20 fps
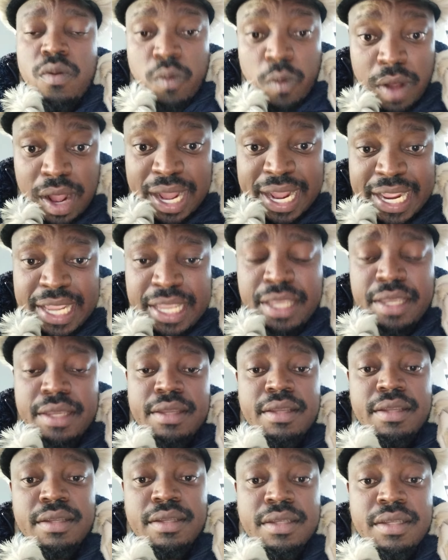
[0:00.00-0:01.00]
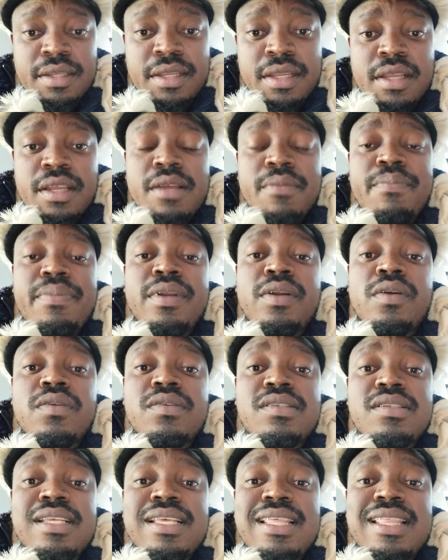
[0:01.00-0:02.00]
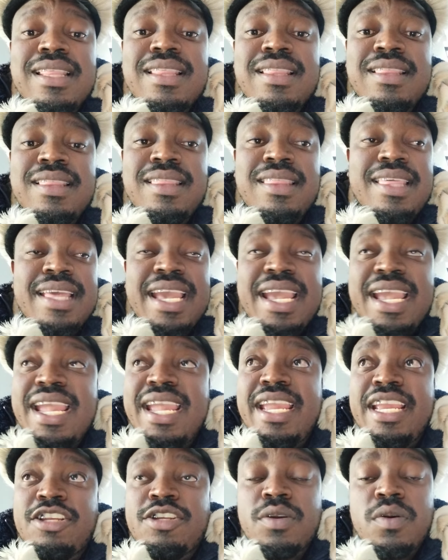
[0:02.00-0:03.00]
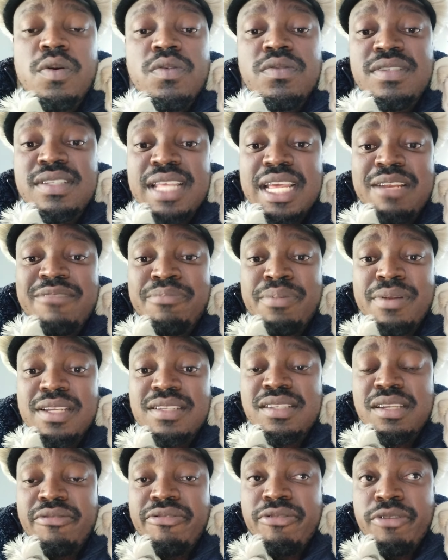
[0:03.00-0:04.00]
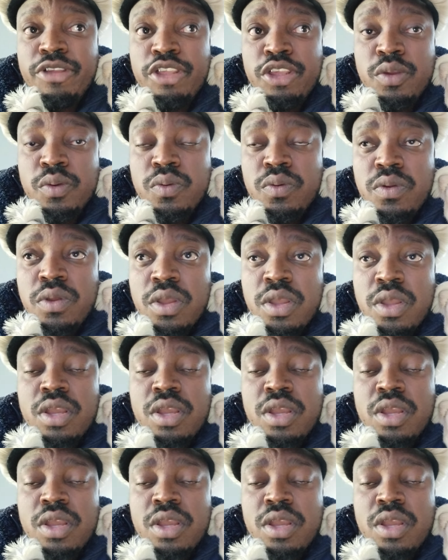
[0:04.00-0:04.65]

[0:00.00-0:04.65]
Why? Because they chose that person for you